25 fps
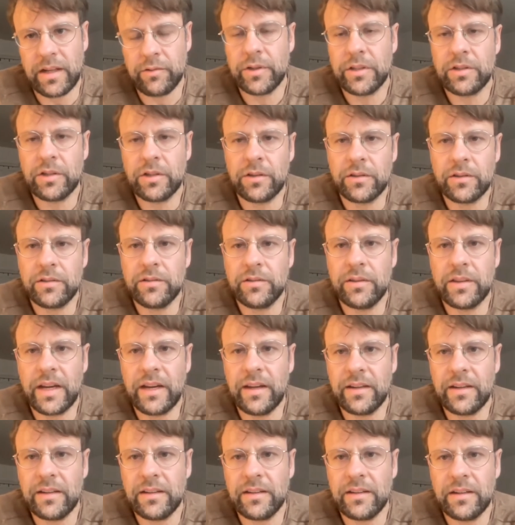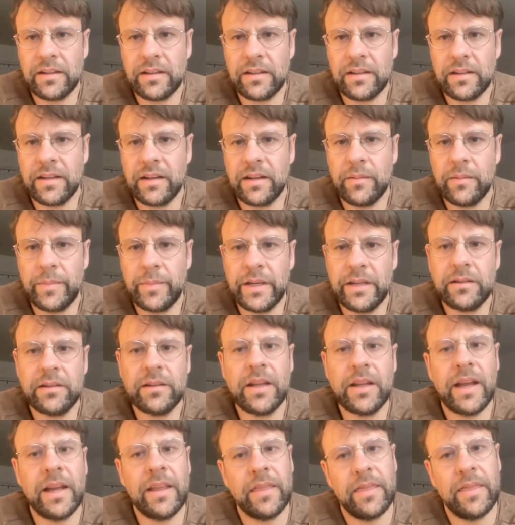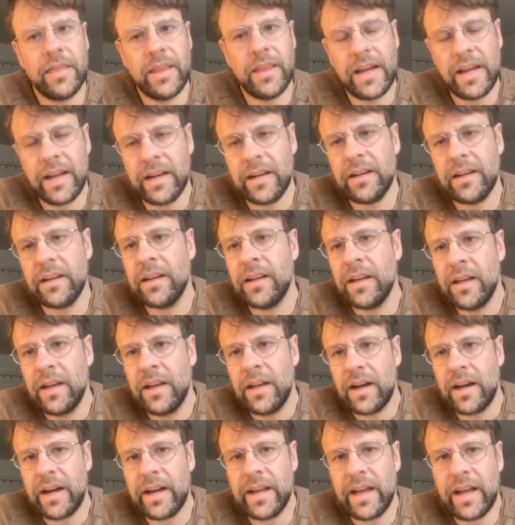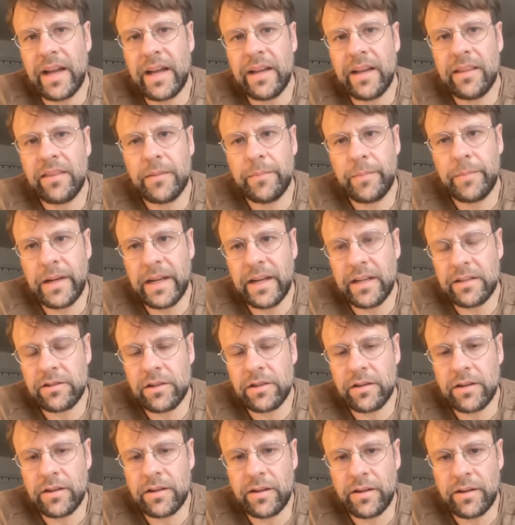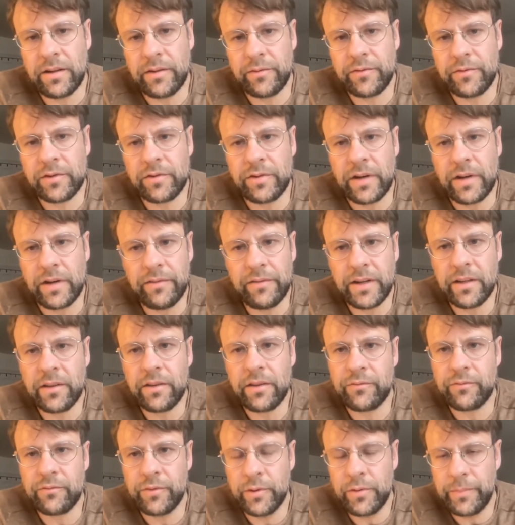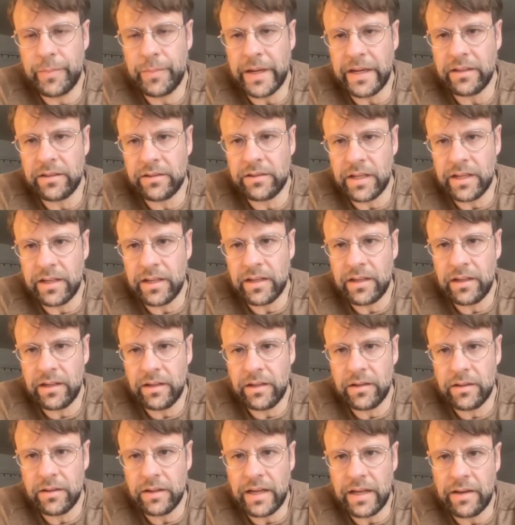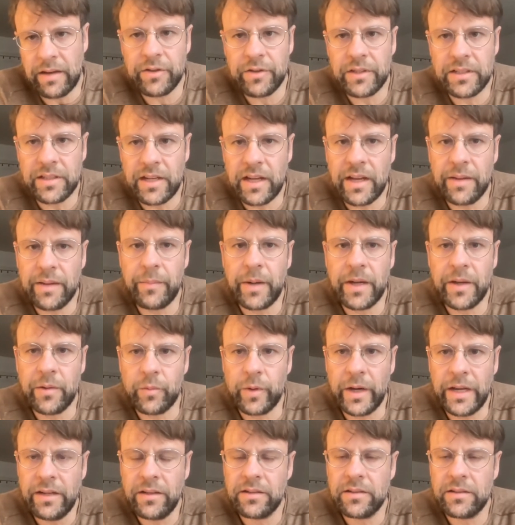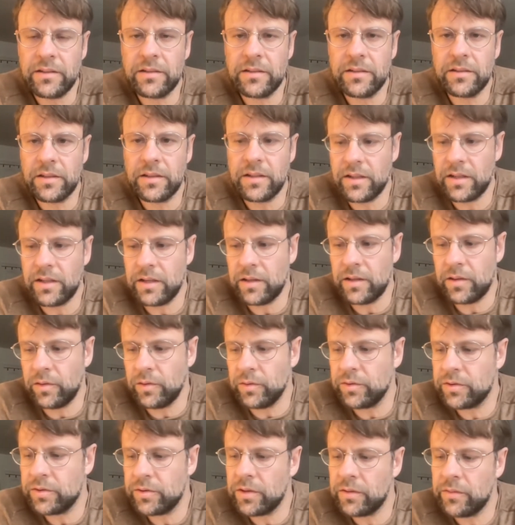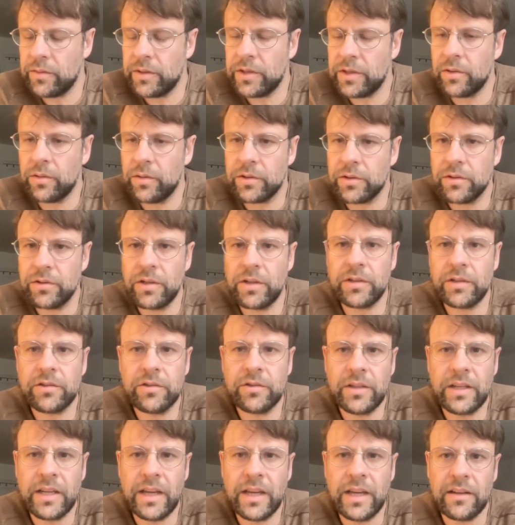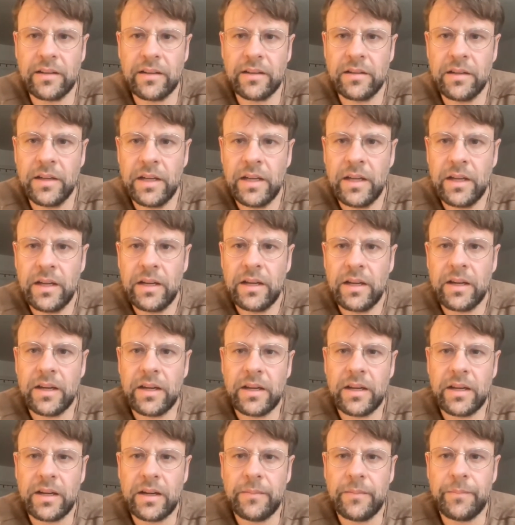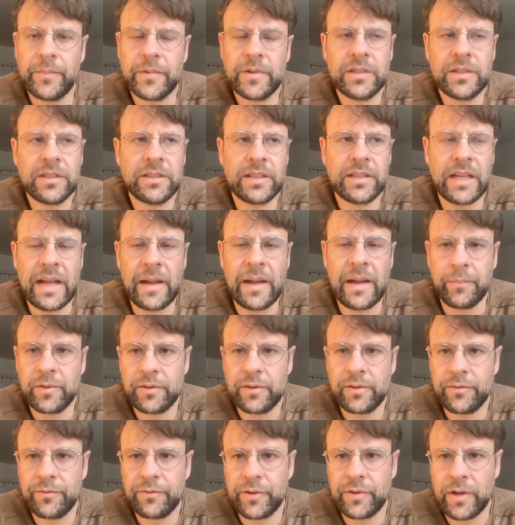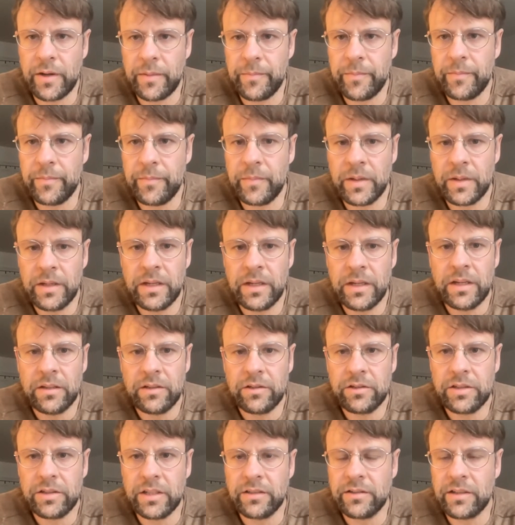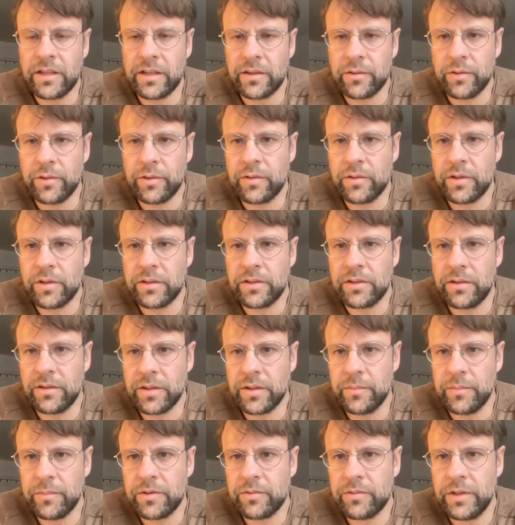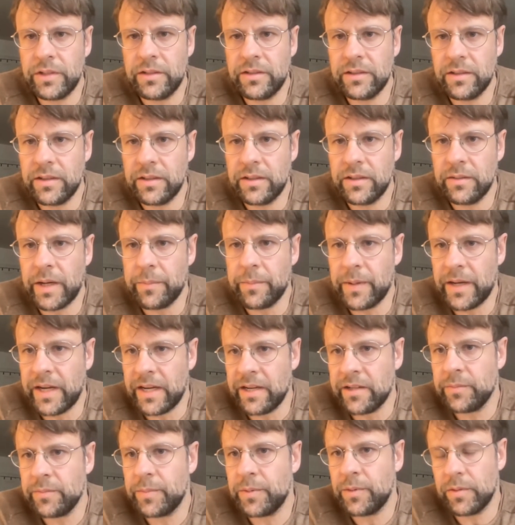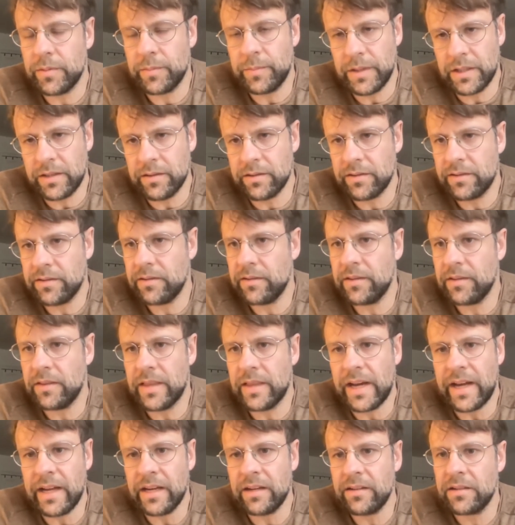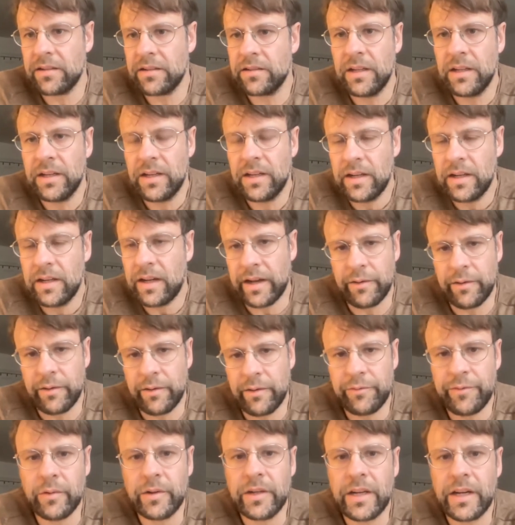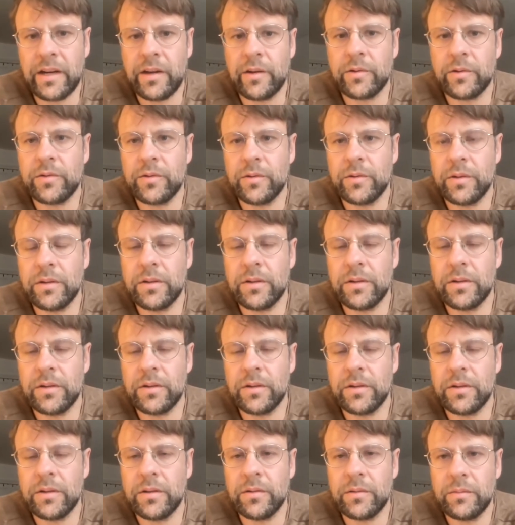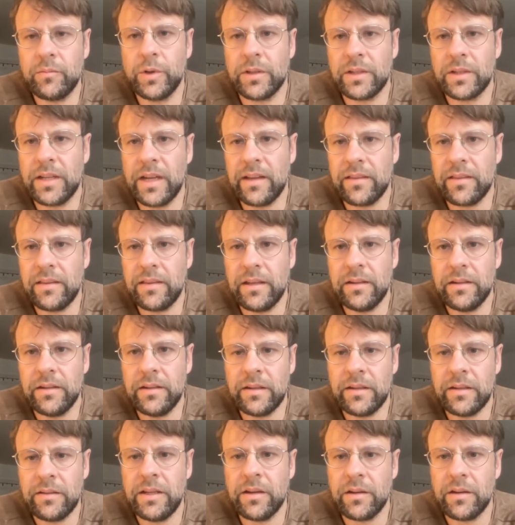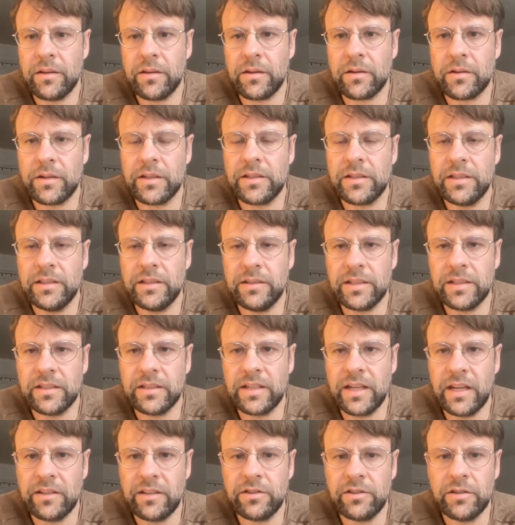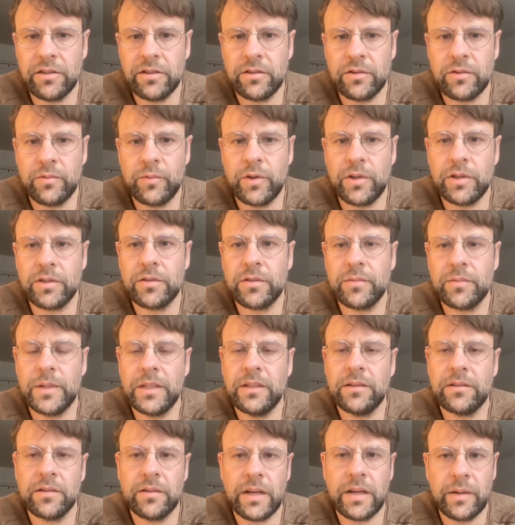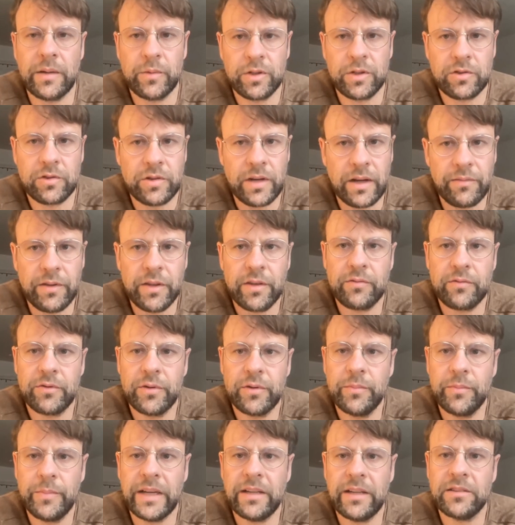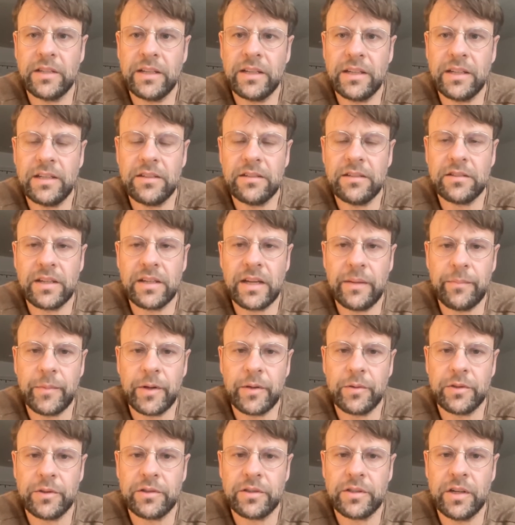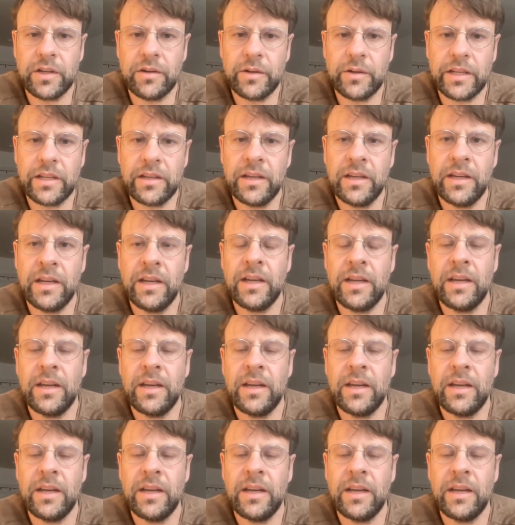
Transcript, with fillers: I'll return to that in a little bit. And then I had the pleasure of traveling through Beijing every time I went, uh, also in order not to get um, stamps from Xinjiang Uyghur Autonomous Region in my passport because that I found out uh, would get the, the authorities' attention towards me. So I would travel through Beijing each time I was going.